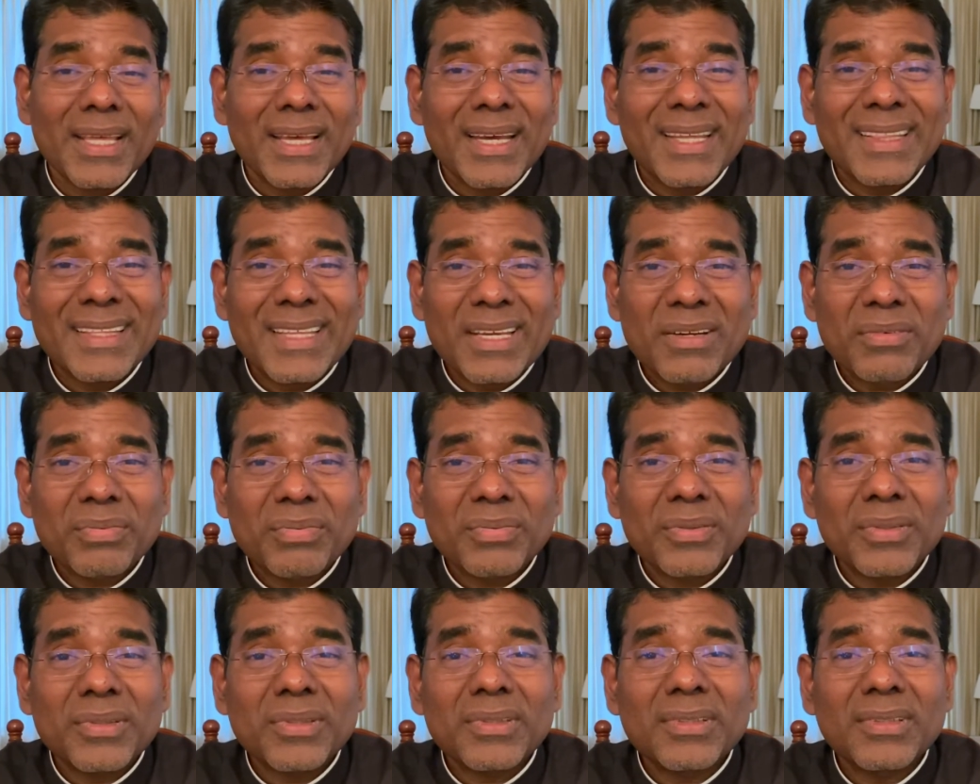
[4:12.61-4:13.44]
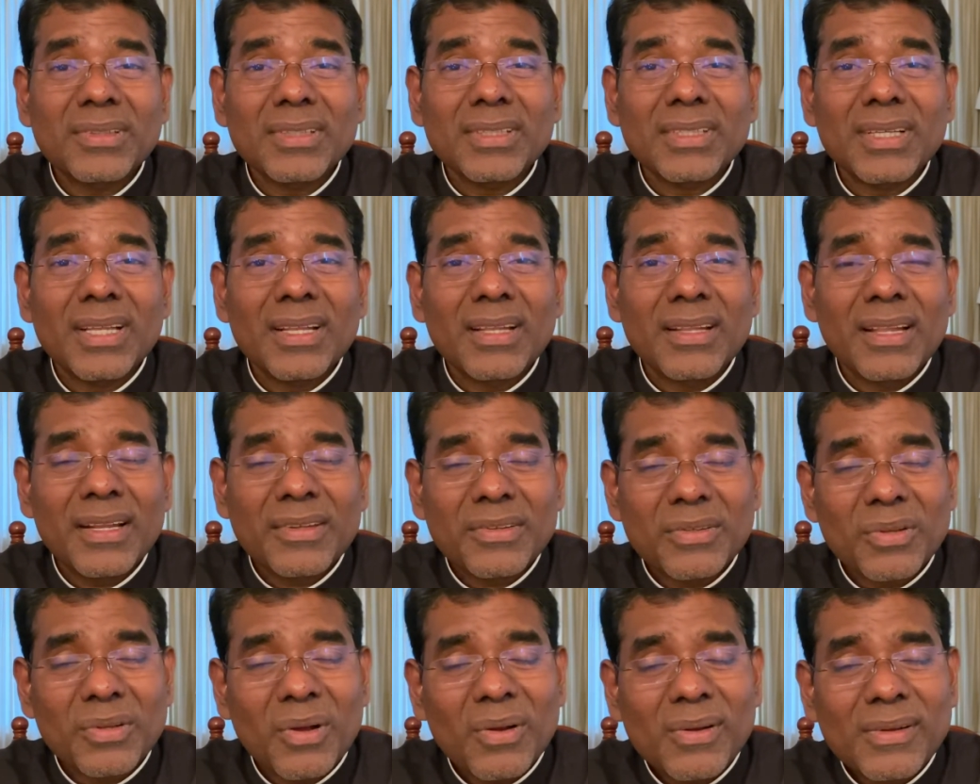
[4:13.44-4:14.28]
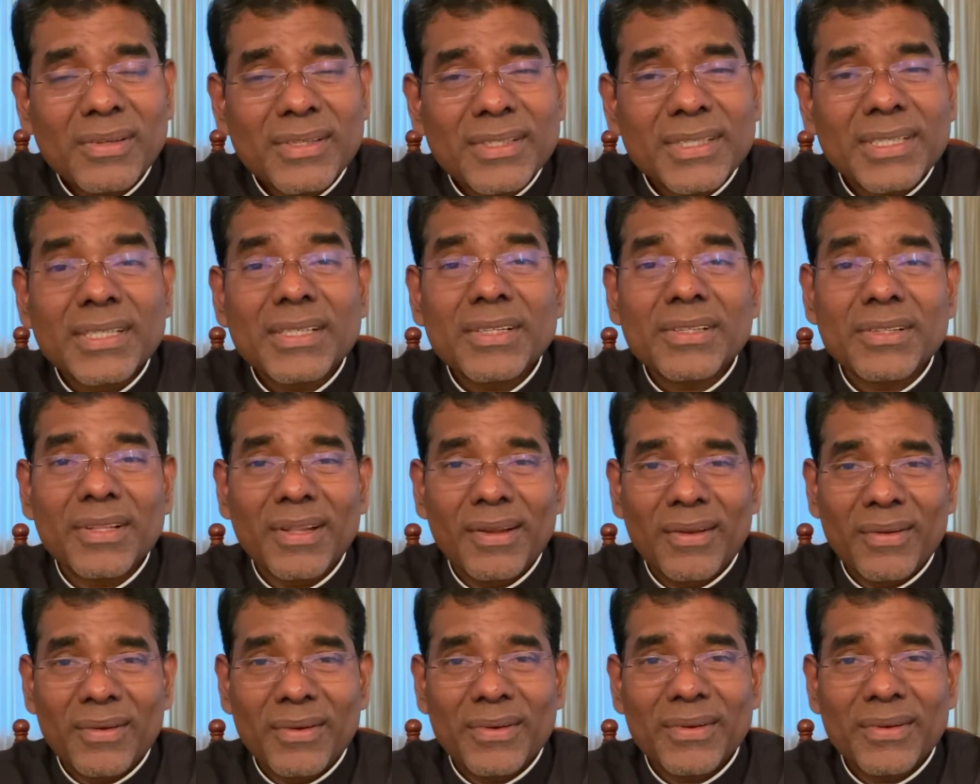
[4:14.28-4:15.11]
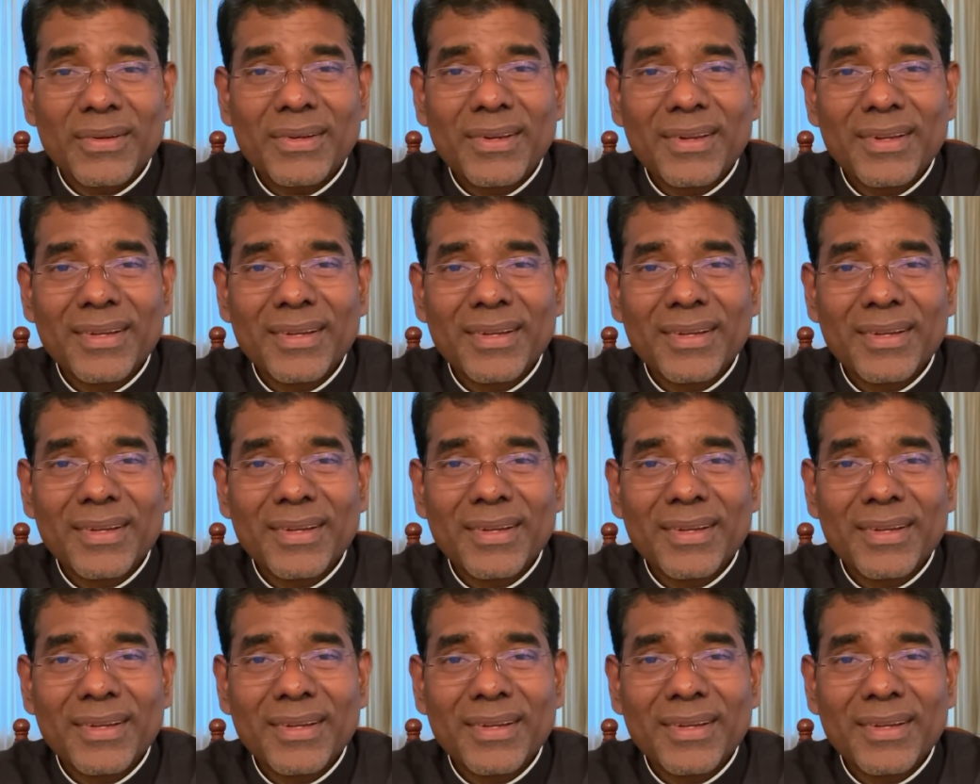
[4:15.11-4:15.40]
And therefore, let's all turn to the Lord,